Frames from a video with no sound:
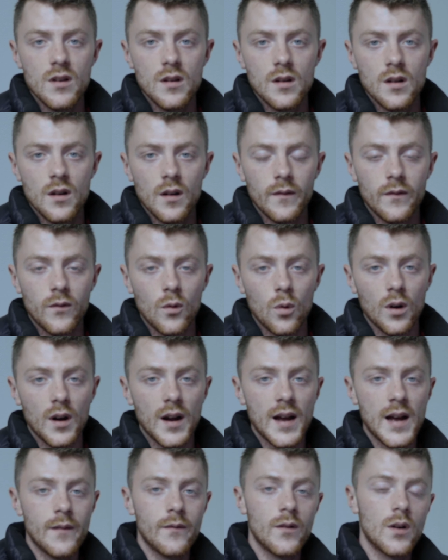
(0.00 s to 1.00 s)
it
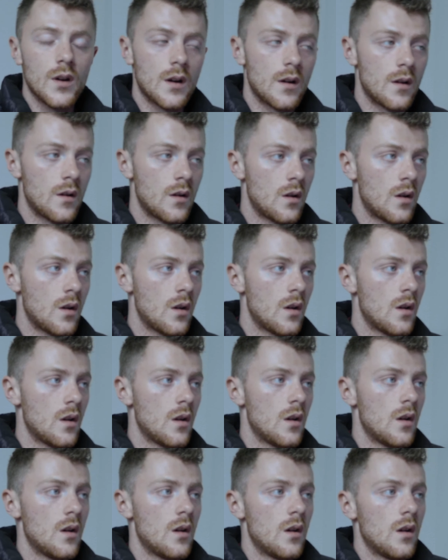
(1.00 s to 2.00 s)
forever.
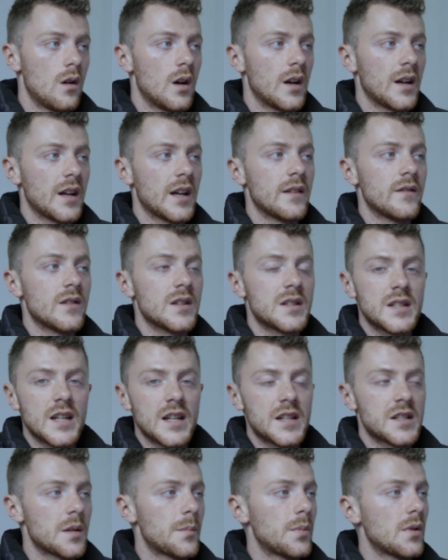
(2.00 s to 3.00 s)
Again, this
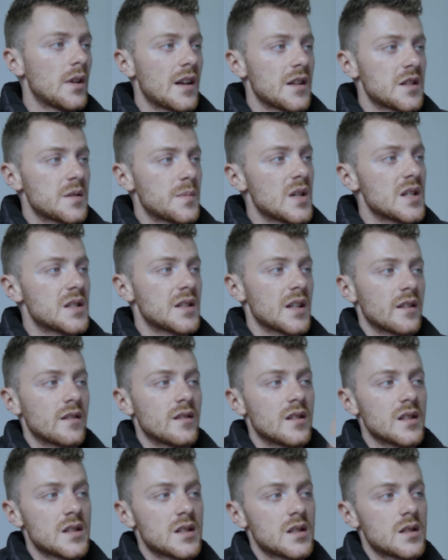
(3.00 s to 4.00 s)
takes up a lot of space. Like
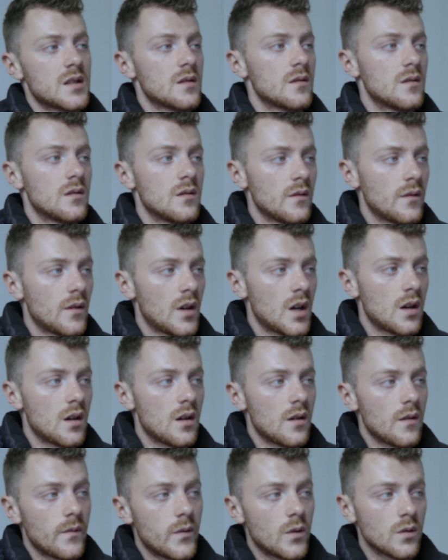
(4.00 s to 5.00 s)
this
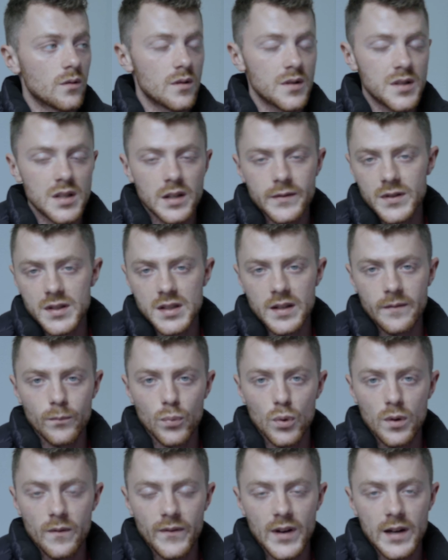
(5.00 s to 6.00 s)
folder itself is
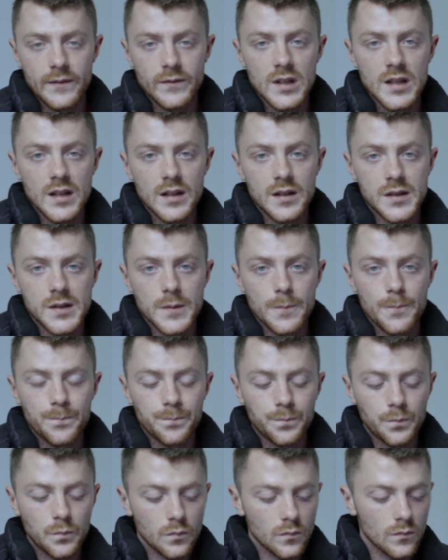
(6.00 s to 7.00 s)
7.5 gigs.
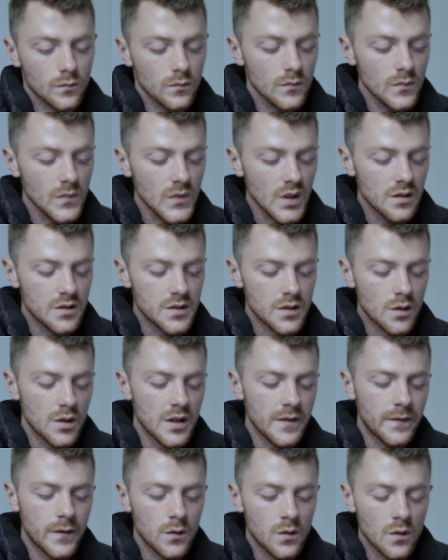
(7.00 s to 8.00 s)
So
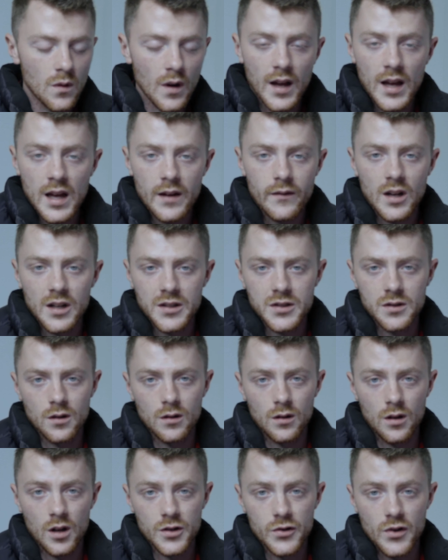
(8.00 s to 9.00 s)
if you do not have an
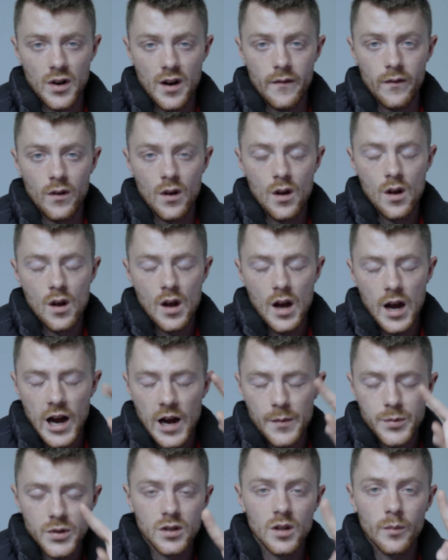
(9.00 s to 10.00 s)
external hard drive,
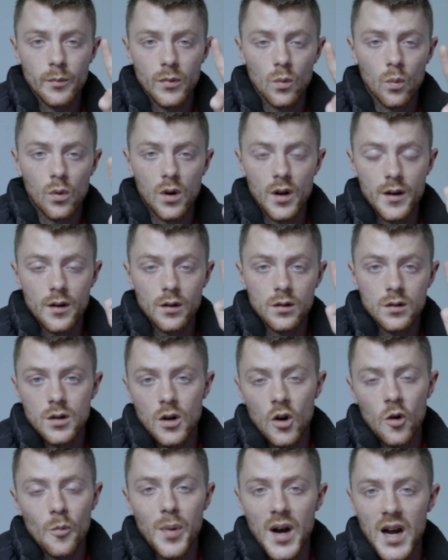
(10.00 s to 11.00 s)
option number 1,
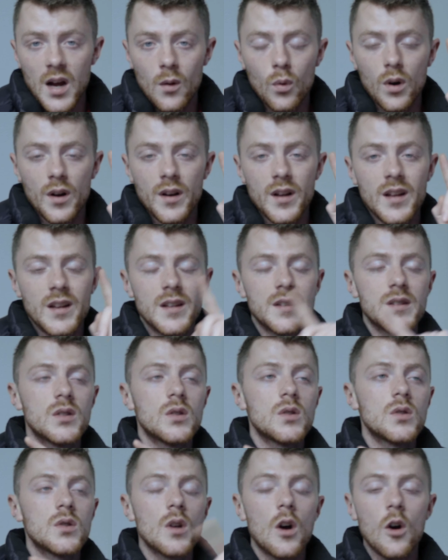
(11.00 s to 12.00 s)
go buy one. It is
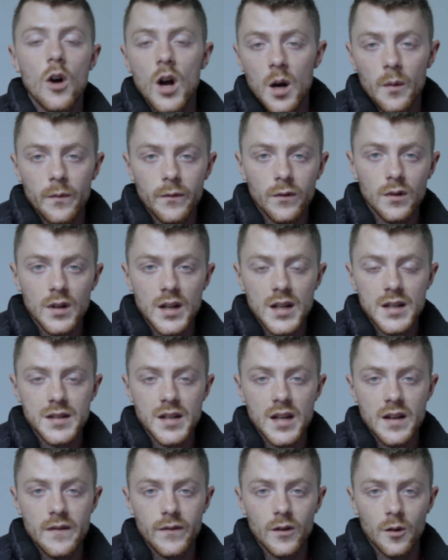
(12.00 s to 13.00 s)
so helpful as
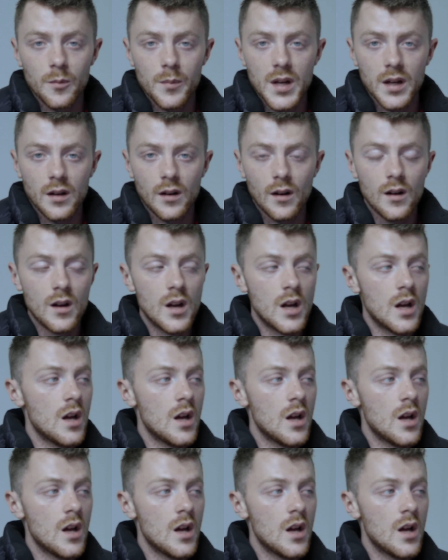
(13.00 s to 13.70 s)
a filmmaker.